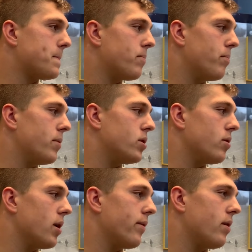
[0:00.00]
Left
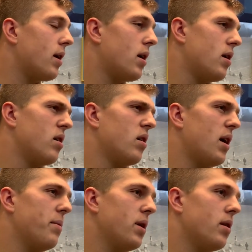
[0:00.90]
between right. Yeah.
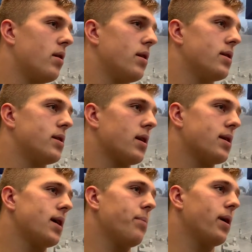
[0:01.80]
I mean, it's
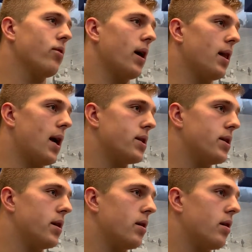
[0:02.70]
because I played right
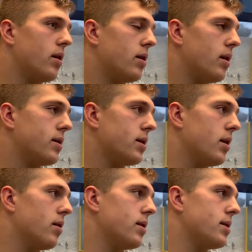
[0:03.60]
last year, mm -hmm. so
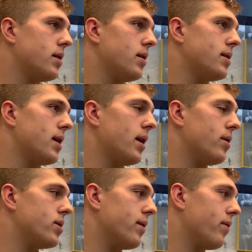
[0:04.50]
it's it's not a
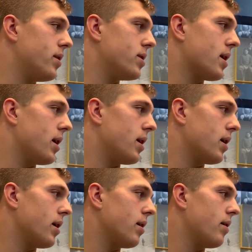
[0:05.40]
huge difference. You just got to
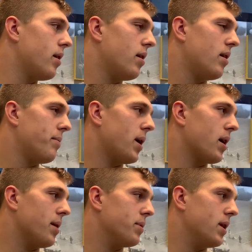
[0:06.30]
get about a
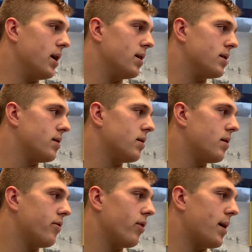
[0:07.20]
couple days
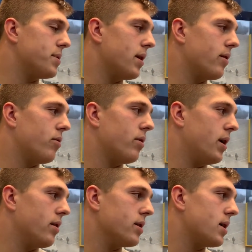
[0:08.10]
reps at
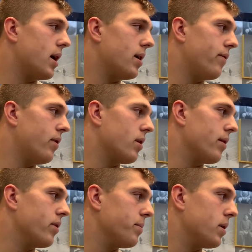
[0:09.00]
either side, and you feel
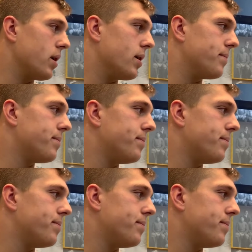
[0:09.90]
comfortable again.